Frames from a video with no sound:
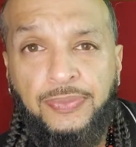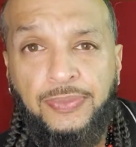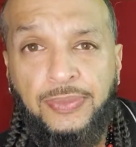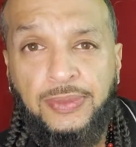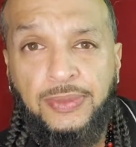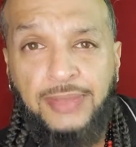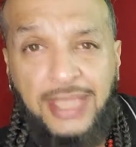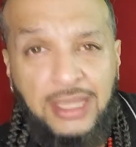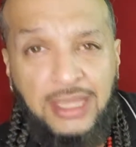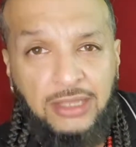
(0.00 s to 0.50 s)

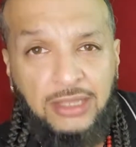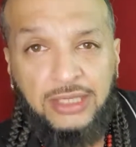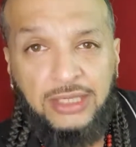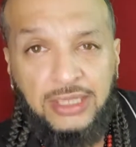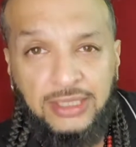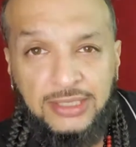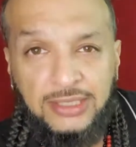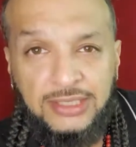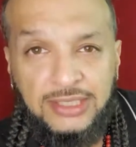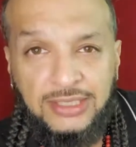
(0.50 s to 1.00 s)
Now look at
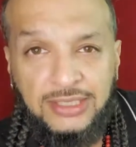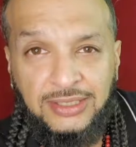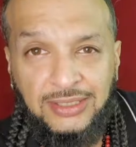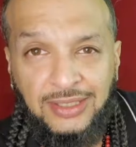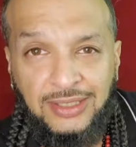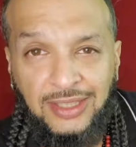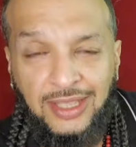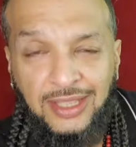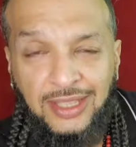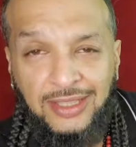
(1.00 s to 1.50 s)
us.
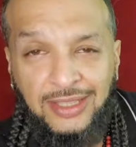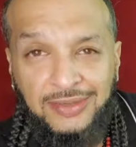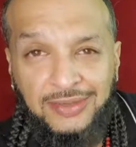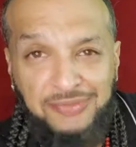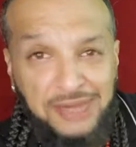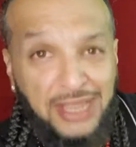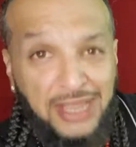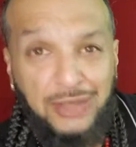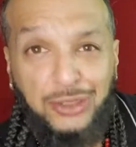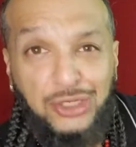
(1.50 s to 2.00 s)

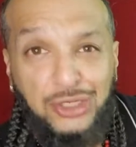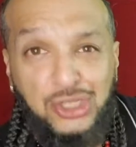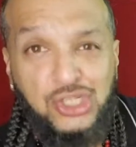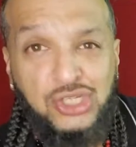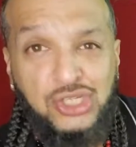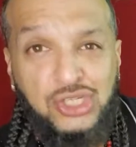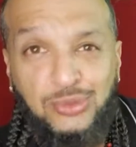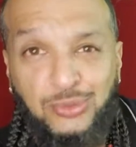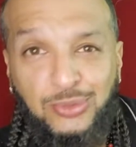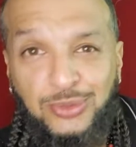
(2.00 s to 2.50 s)
Now look at
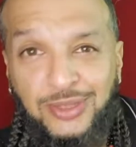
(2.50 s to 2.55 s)
you.